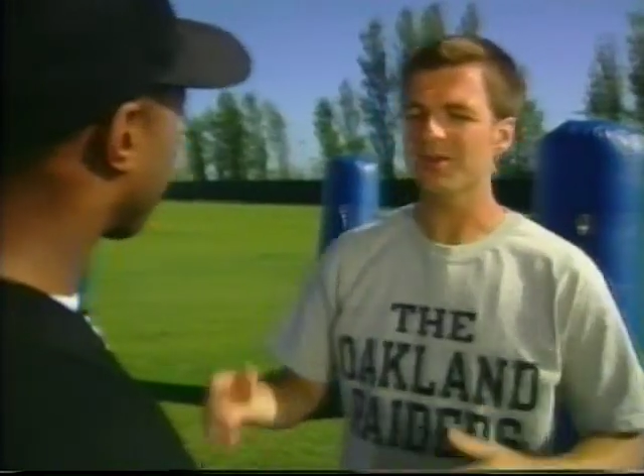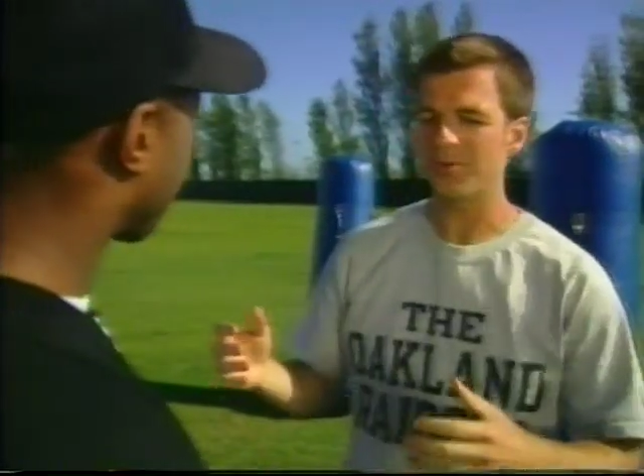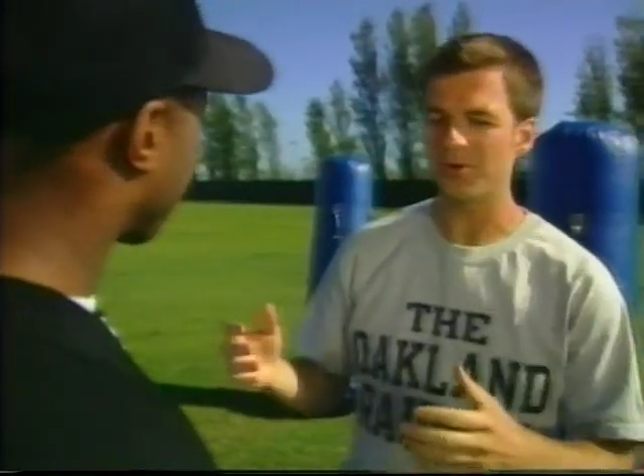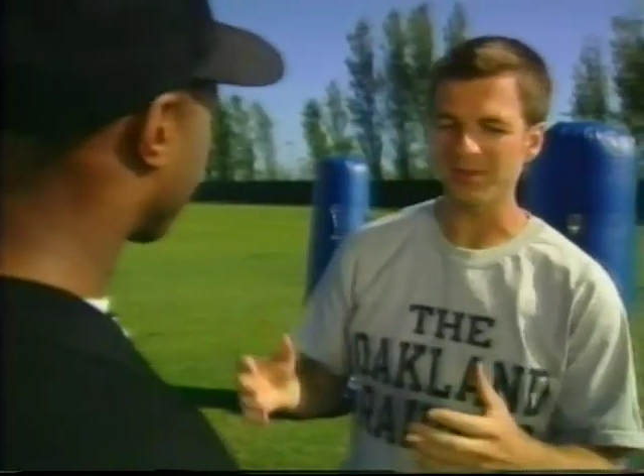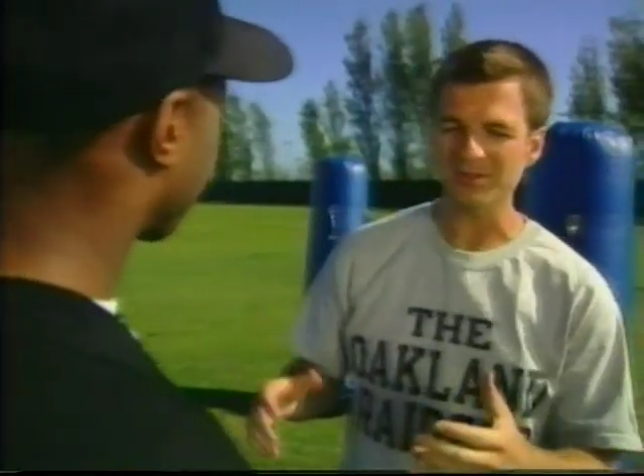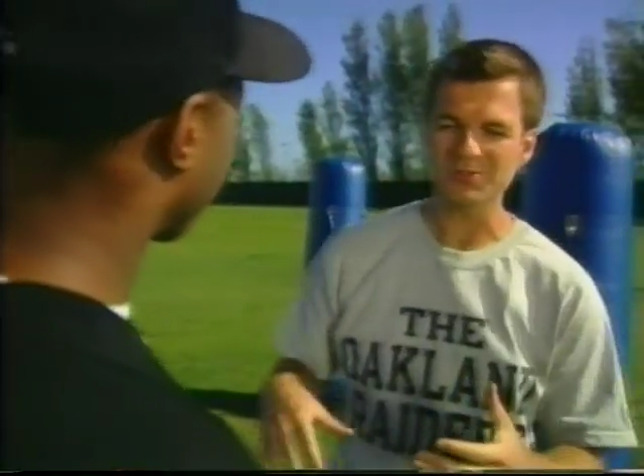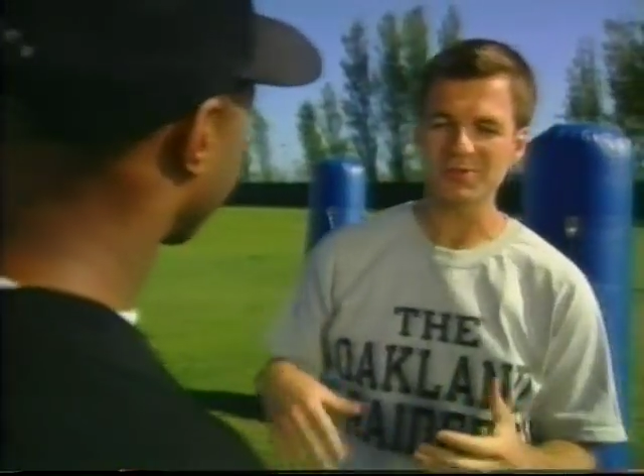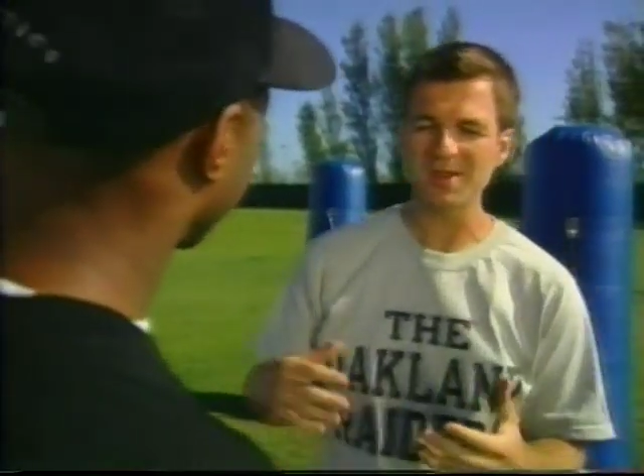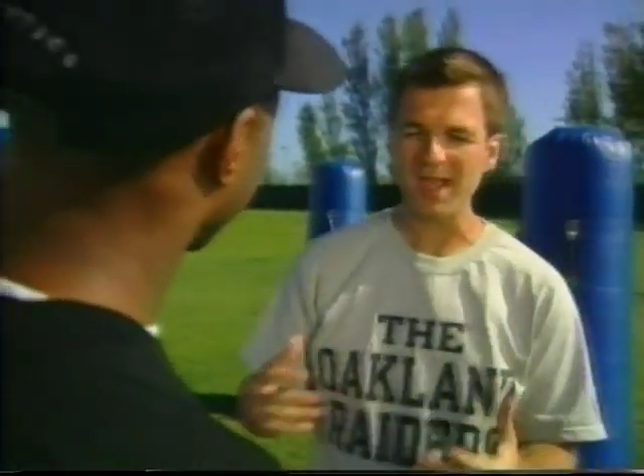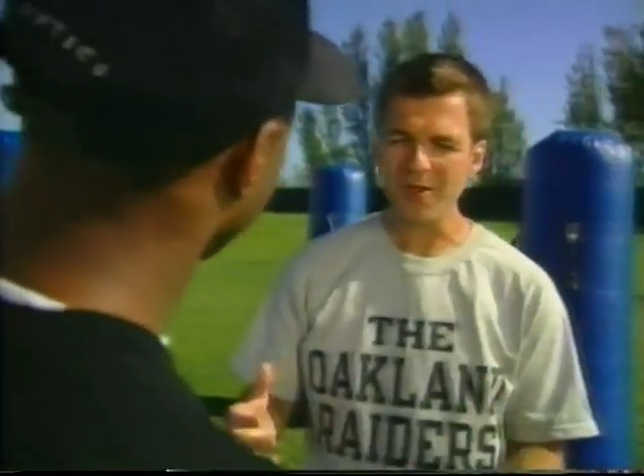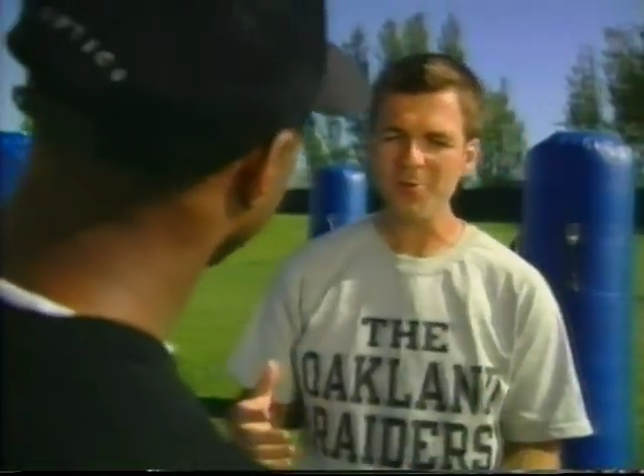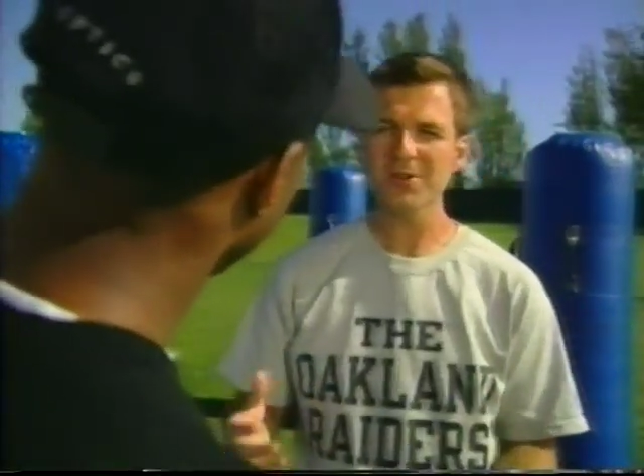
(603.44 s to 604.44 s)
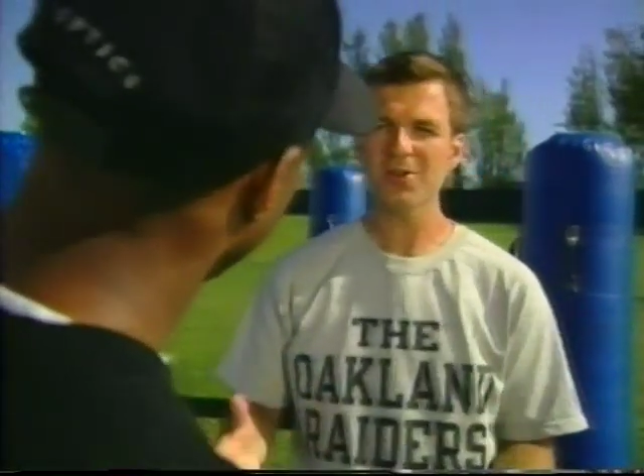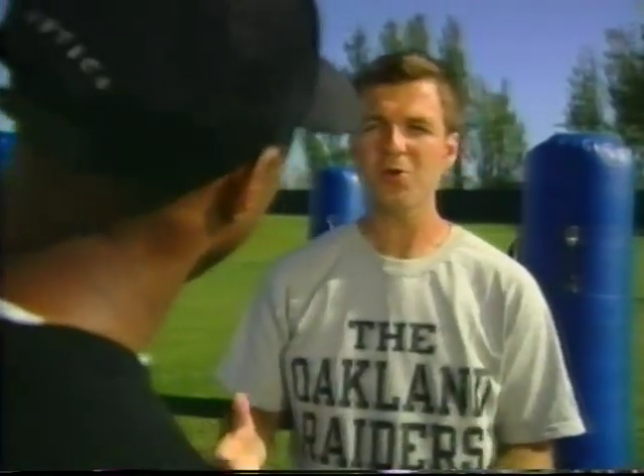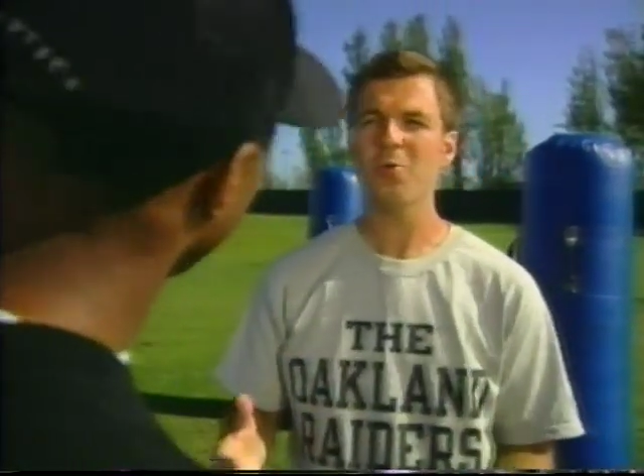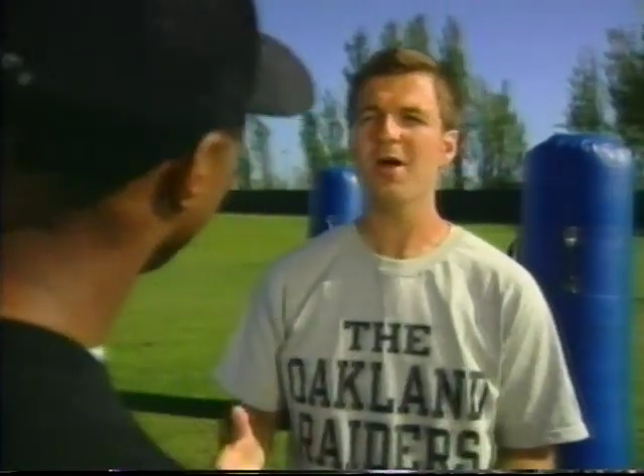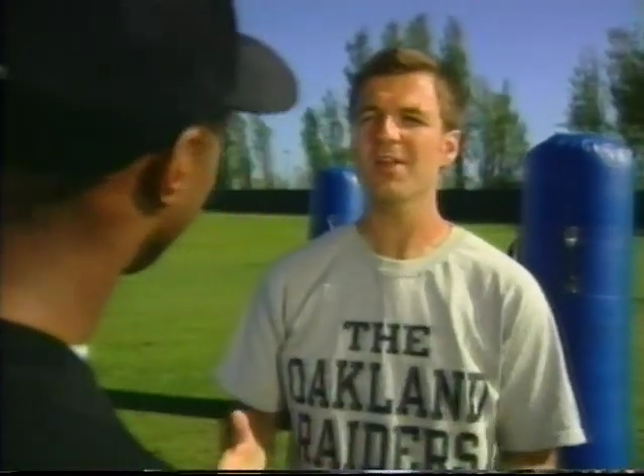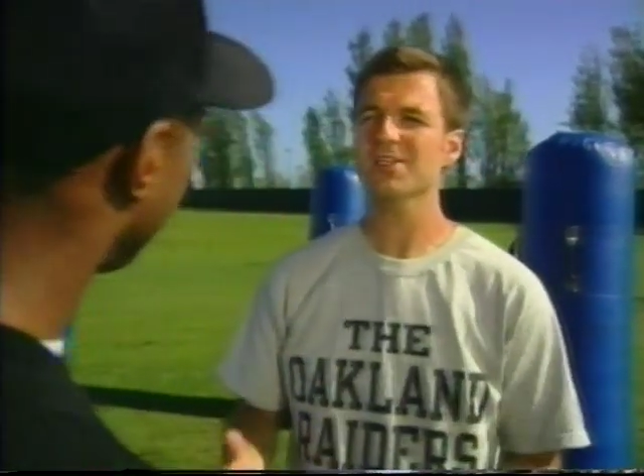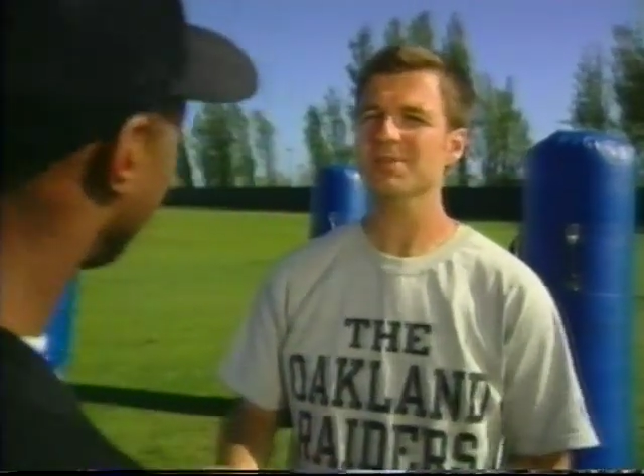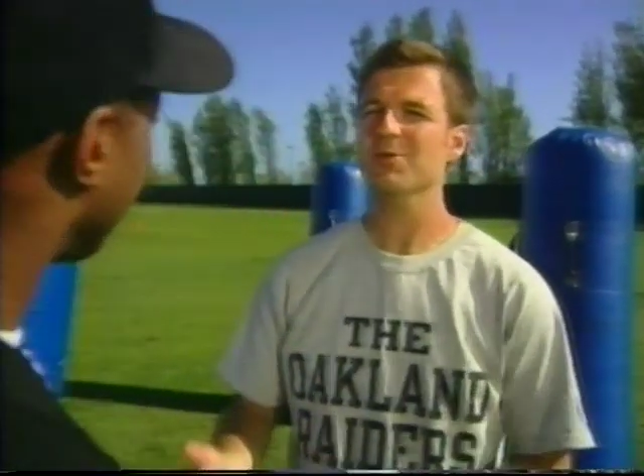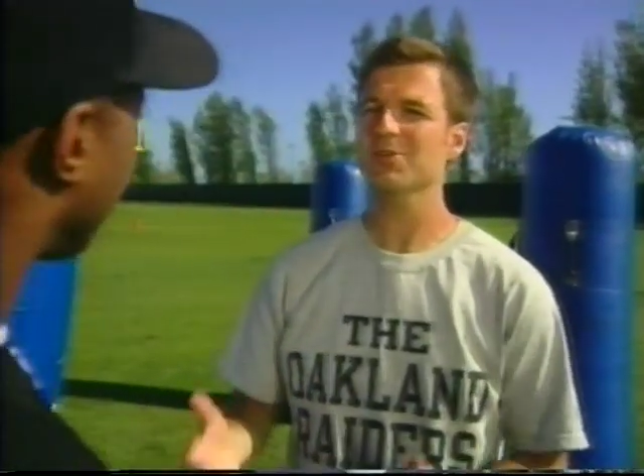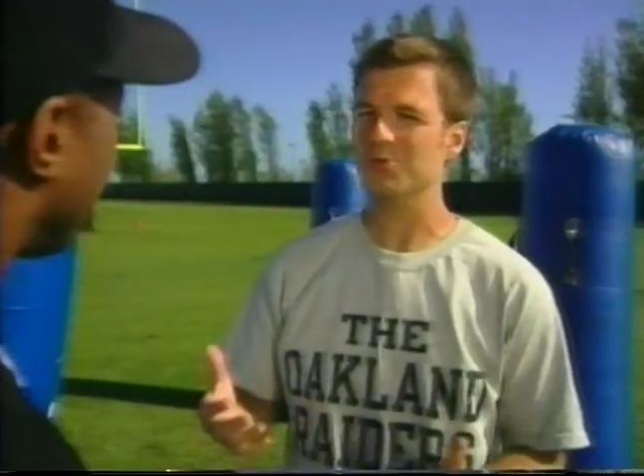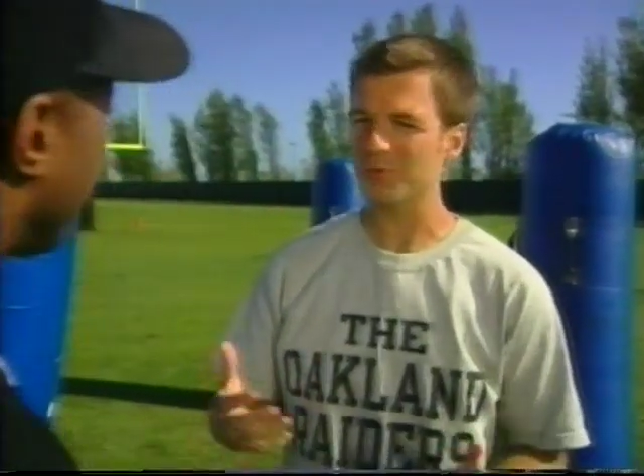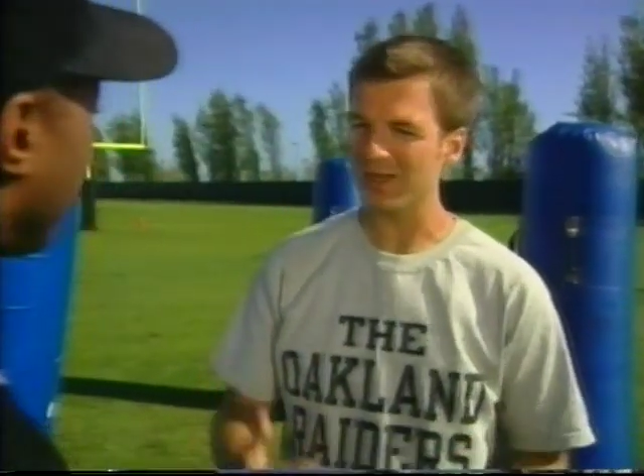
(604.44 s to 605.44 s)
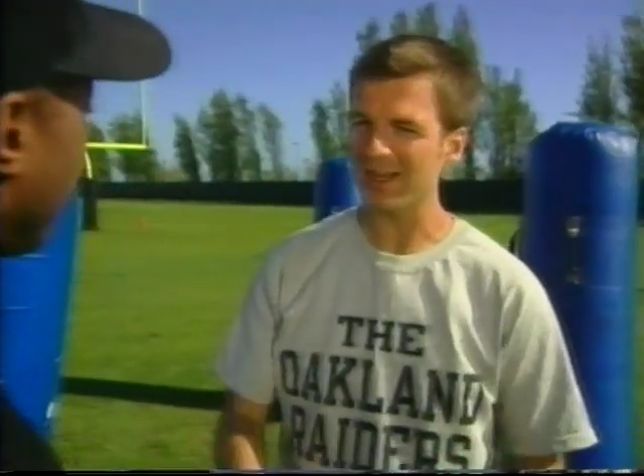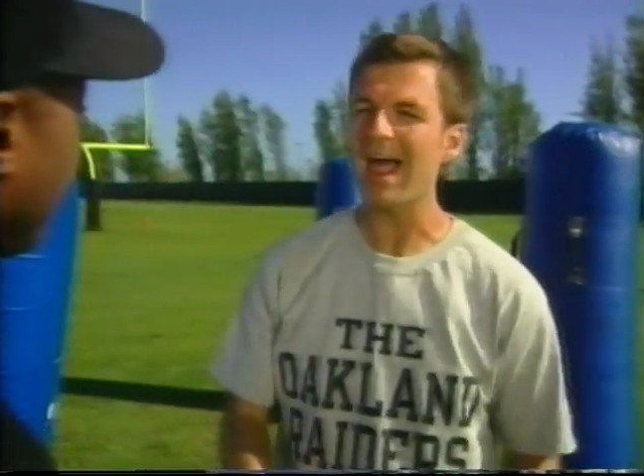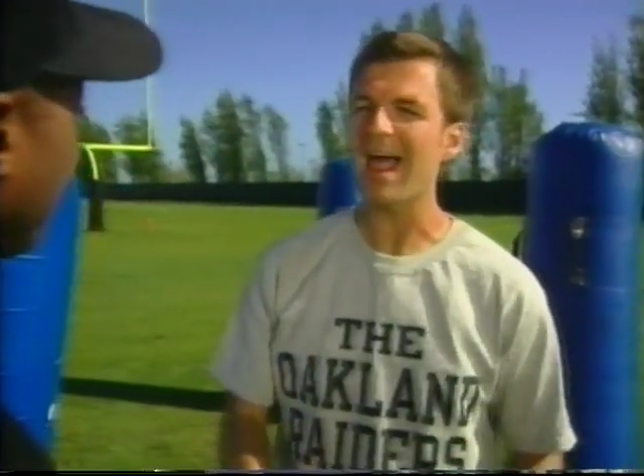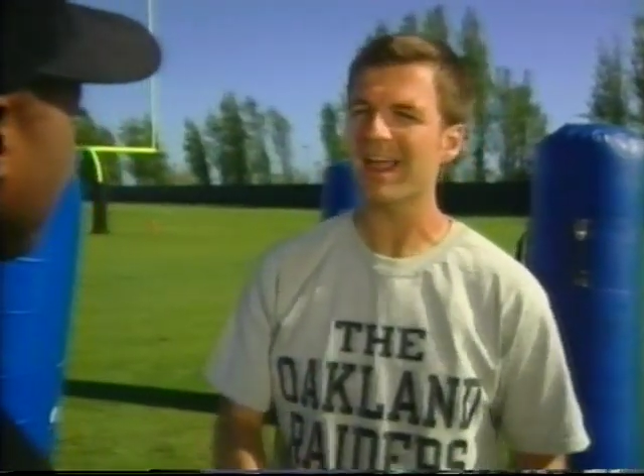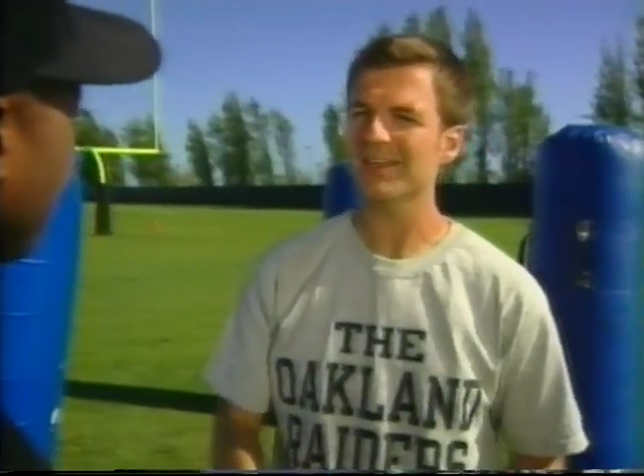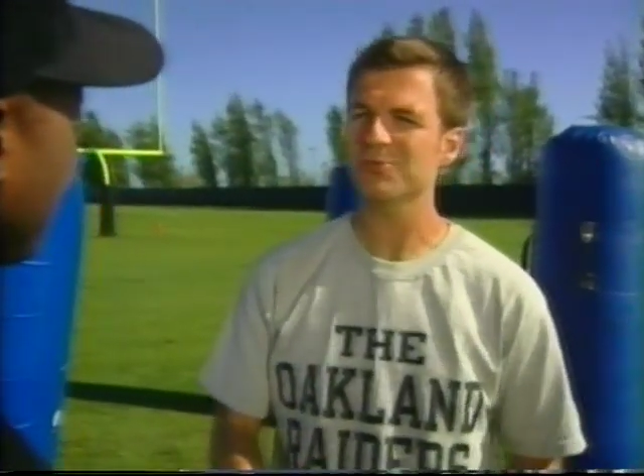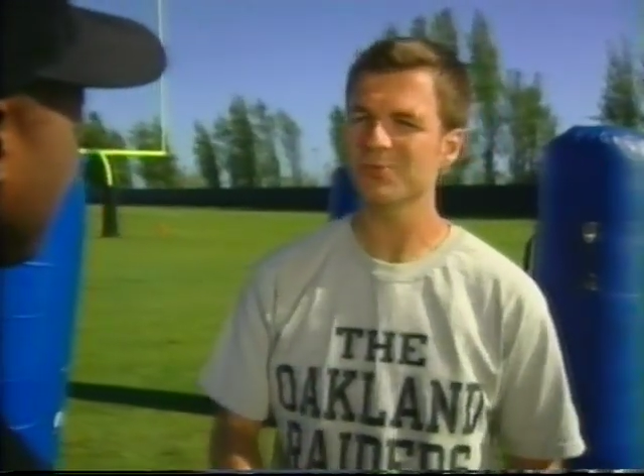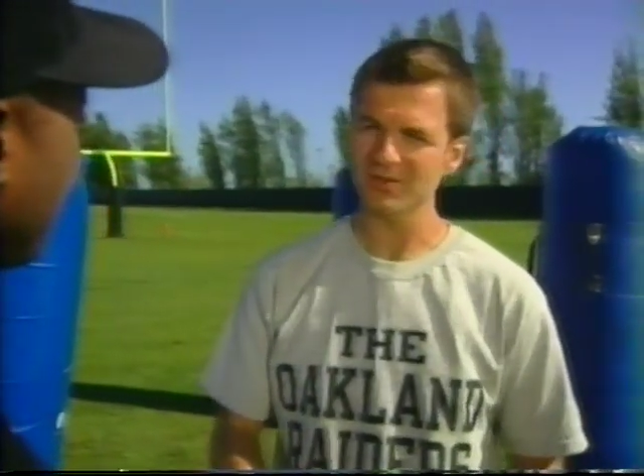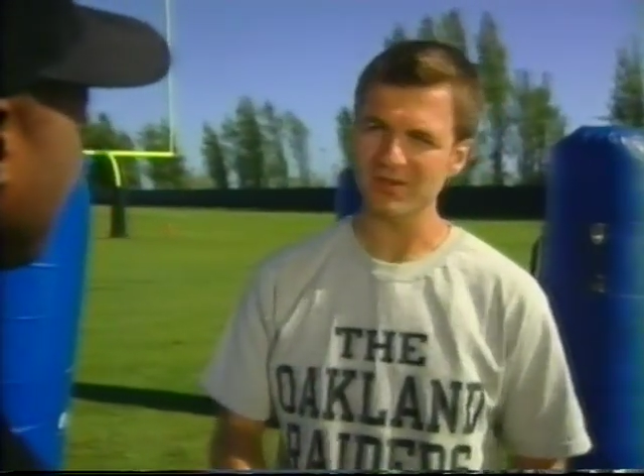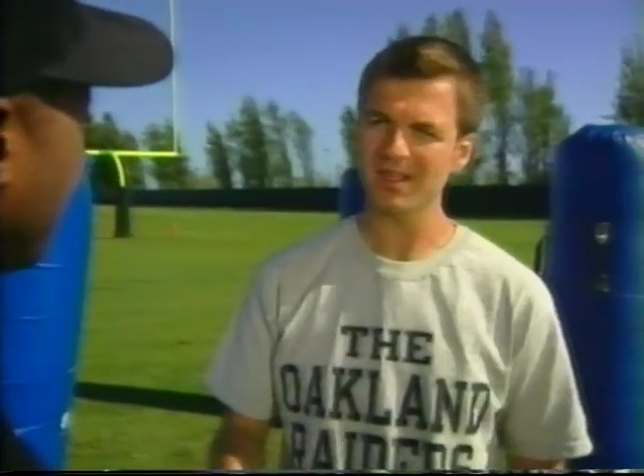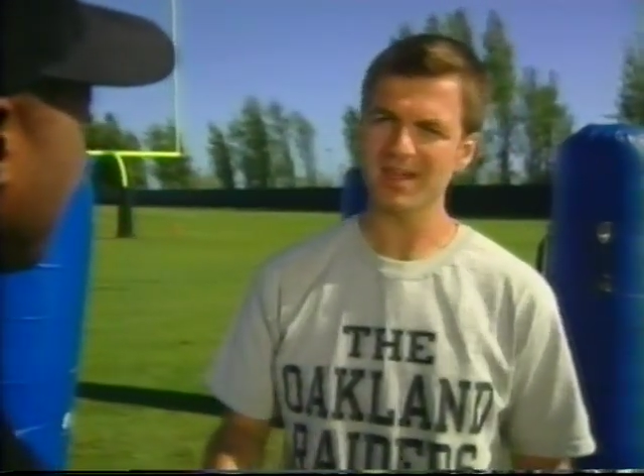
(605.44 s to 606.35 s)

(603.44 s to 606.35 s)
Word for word: Napoleon, so now we know why you're supposed to relax when you get